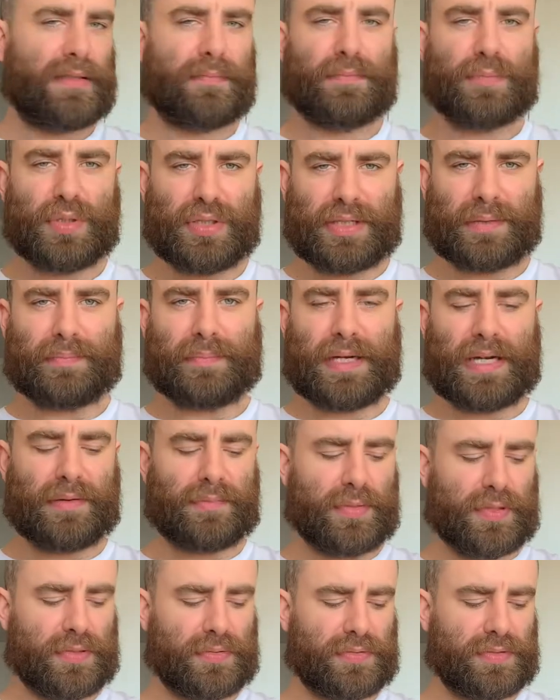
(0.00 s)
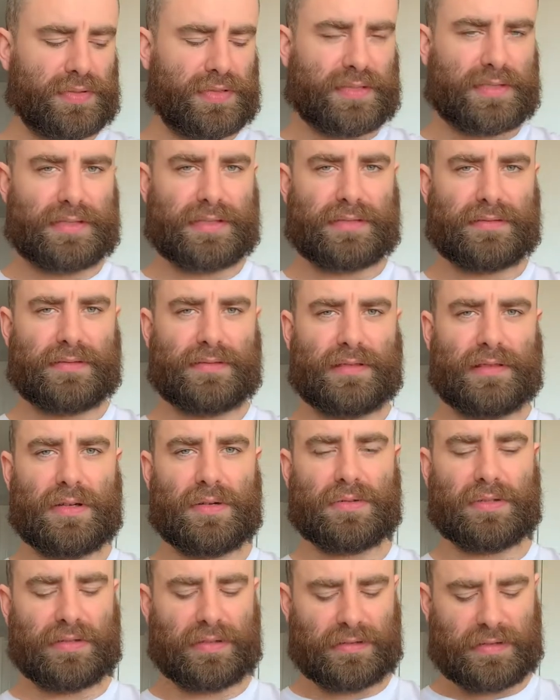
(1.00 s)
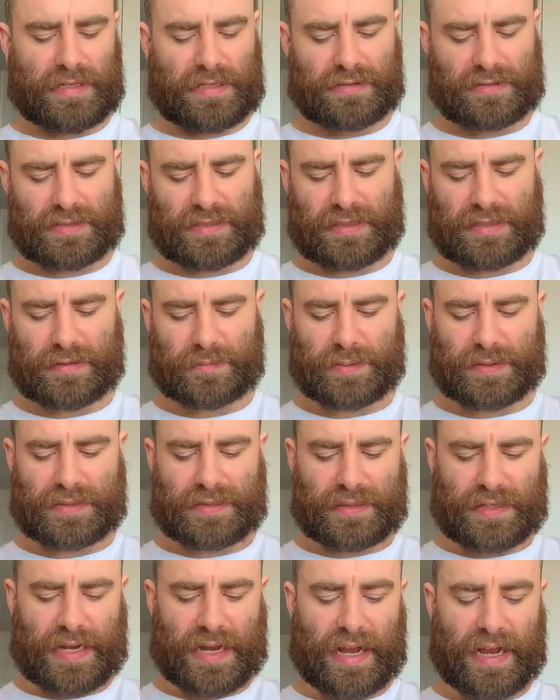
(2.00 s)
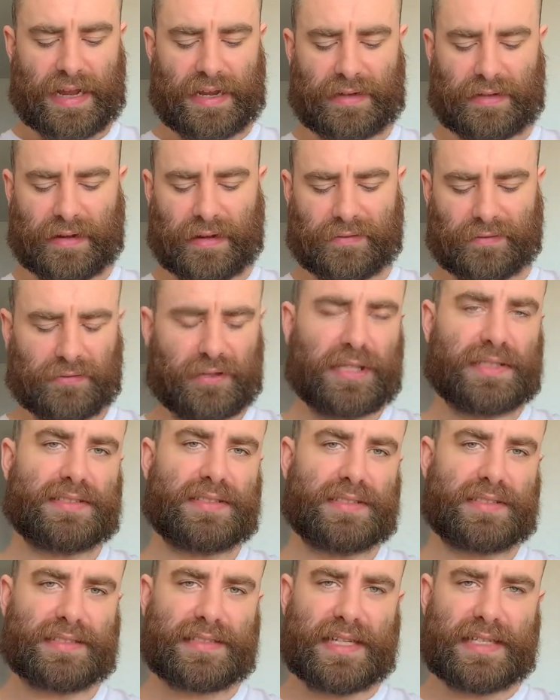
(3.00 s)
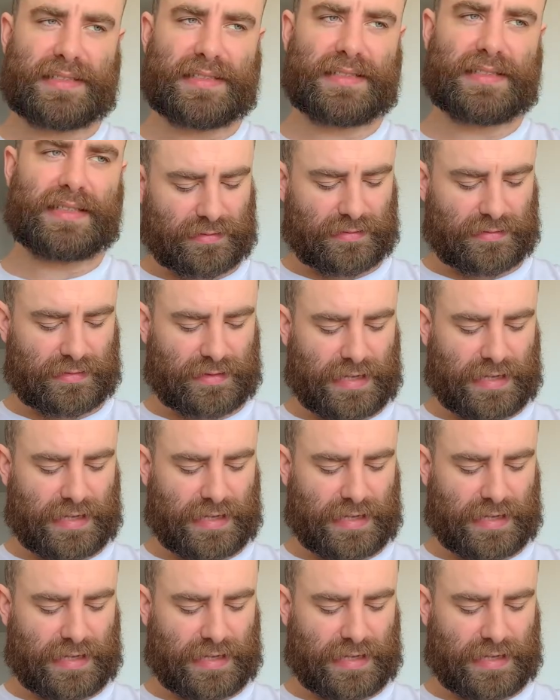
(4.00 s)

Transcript: pretty bare bones, low to the ground setups and have great success.